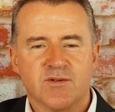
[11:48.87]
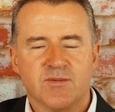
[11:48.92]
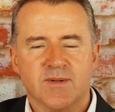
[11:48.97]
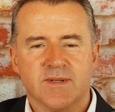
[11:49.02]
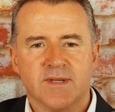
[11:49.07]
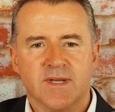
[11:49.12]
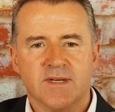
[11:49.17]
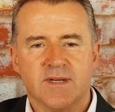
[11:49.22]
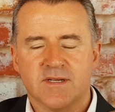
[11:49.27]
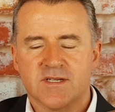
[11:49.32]

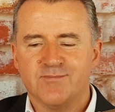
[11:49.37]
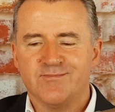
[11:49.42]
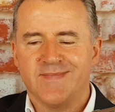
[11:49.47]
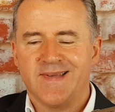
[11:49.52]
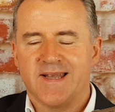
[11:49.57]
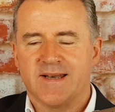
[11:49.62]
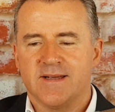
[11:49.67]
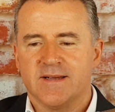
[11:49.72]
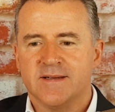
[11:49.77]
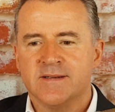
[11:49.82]
When it doesn't
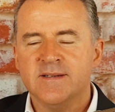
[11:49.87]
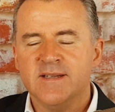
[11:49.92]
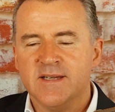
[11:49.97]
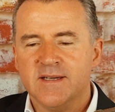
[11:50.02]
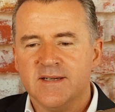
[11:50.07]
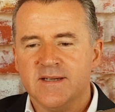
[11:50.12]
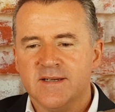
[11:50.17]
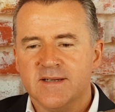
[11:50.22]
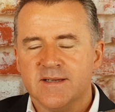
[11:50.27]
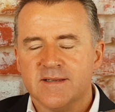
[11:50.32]
matter
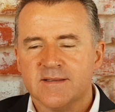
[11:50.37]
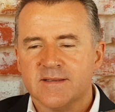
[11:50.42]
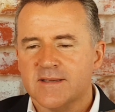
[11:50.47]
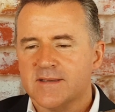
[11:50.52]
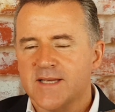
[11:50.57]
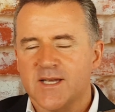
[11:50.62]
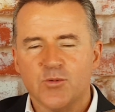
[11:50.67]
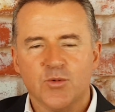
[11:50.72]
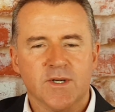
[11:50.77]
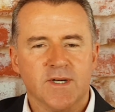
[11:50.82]
that
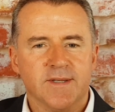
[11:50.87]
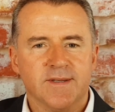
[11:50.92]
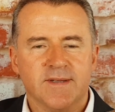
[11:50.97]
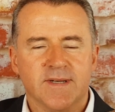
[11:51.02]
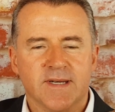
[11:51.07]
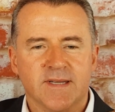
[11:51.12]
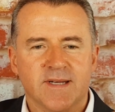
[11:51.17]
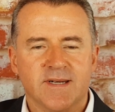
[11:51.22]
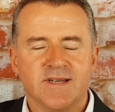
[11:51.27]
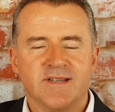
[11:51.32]
they weren't
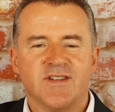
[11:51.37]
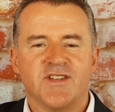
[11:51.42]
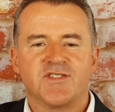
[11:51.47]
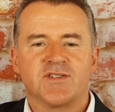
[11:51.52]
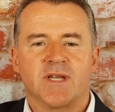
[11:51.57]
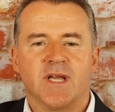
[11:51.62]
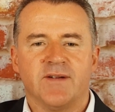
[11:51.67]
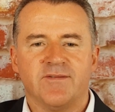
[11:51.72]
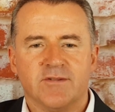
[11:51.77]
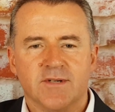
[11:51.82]
there. They didn't
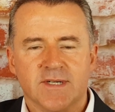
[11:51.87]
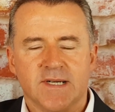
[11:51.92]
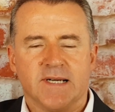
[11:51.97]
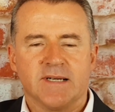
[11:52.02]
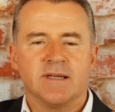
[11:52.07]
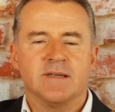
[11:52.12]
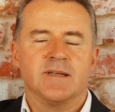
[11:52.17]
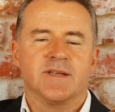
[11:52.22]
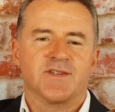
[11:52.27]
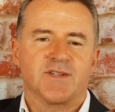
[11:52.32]
discover it. I
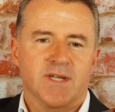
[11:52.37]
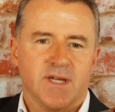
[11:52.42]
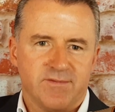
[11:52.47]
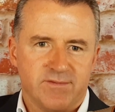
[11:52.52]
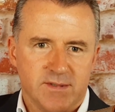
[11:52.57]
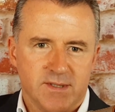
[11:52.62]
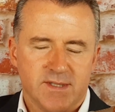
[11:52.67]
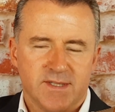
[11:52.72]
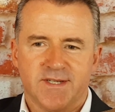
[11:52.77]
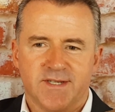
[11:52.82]
didn't
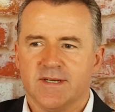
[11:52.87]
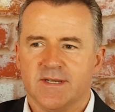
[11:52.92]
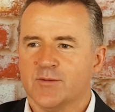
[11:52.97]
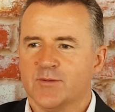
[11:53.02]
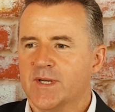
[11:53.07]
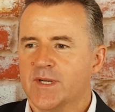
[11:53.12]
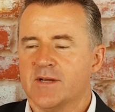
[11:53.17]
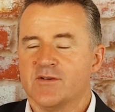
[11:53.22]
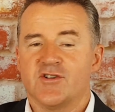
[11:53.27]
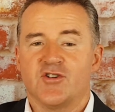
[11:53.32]
discover it.
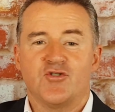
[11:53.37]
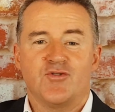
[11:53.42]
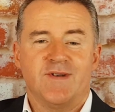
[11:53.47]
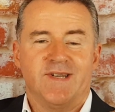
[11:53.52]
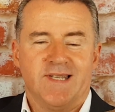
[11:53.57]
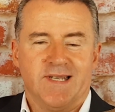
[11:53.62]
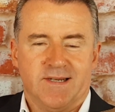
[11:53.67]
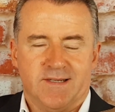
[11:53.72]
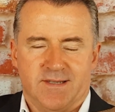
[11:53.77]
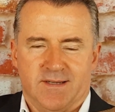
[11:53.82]
We don't know who
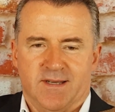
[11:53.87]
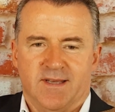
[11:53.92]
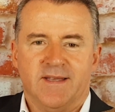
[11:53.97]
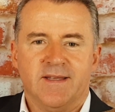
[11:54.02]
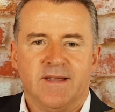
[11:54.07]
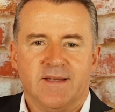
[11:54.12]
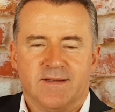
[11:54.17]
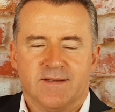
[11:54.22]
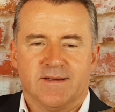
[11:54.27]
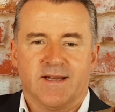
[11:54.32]
did
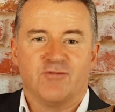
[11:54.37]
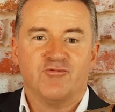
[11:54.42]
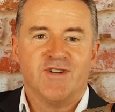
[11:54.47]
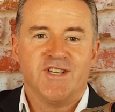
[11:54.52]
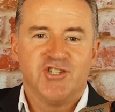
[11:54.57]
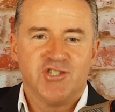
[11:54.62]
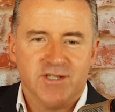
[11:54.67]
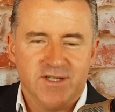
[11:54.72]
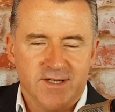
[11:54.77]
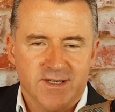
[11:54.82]

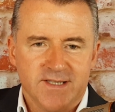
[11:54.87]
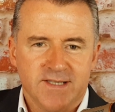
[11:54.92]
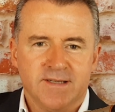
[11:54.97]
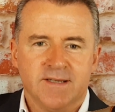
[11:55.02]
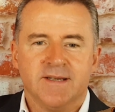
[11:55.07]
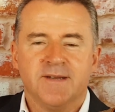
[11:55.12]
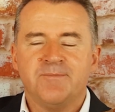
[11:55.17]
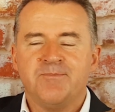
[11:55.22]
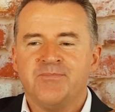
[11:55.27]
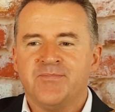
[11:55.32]
originally.
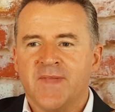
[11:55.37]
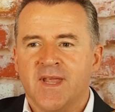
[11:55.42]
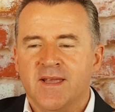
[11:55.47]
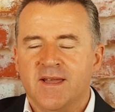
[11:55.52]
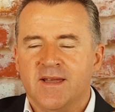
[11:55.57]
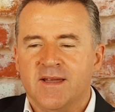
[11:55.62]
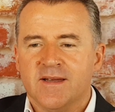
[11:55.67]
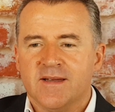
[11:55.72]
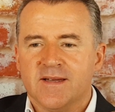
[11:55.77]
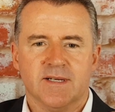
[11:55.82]

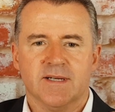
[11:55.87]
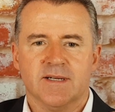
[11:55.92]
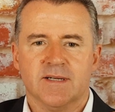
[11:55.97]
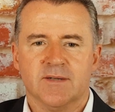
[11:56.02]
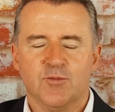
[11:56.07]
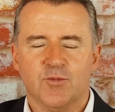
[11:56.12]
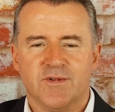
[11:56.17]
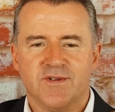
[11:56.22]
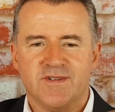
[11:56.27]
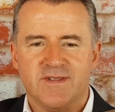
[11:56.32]

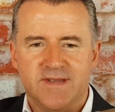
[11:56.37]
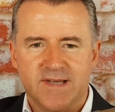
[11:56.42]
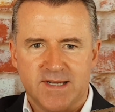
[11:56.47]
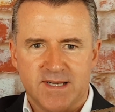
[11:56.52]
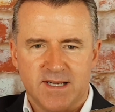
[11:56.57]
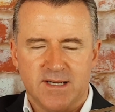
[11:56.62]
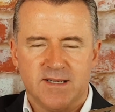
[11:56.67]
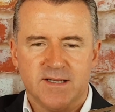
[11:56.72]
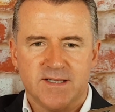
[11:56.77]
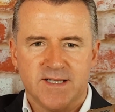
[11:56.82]
It was
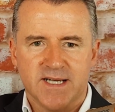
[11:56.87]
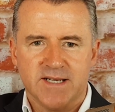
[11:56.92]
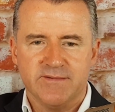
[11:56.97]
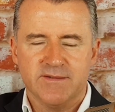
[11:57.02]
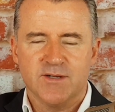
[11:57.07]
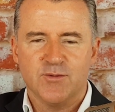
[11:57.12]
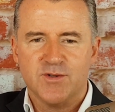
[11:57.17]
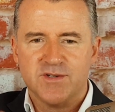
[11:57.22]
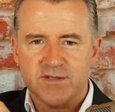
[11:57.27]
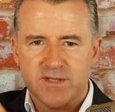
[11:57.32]
their dive.
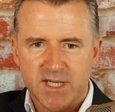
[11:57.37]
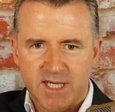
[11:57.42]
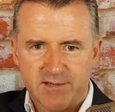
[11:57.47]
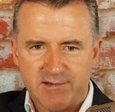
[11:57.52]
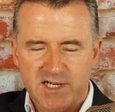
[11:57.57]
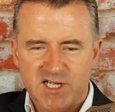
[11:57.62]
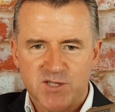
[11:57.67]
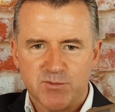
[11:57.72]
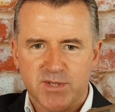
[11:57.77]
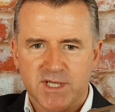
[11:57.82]
It was their
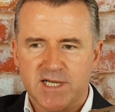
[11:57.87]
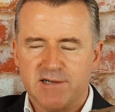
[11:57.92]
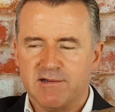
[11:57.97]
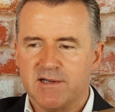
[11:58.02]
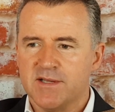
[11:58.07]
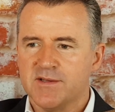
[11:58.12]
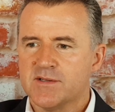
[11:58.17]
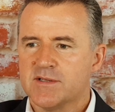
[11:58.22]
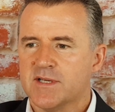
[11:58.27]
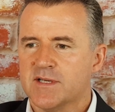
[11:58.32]

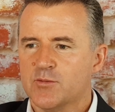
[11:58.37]
experience.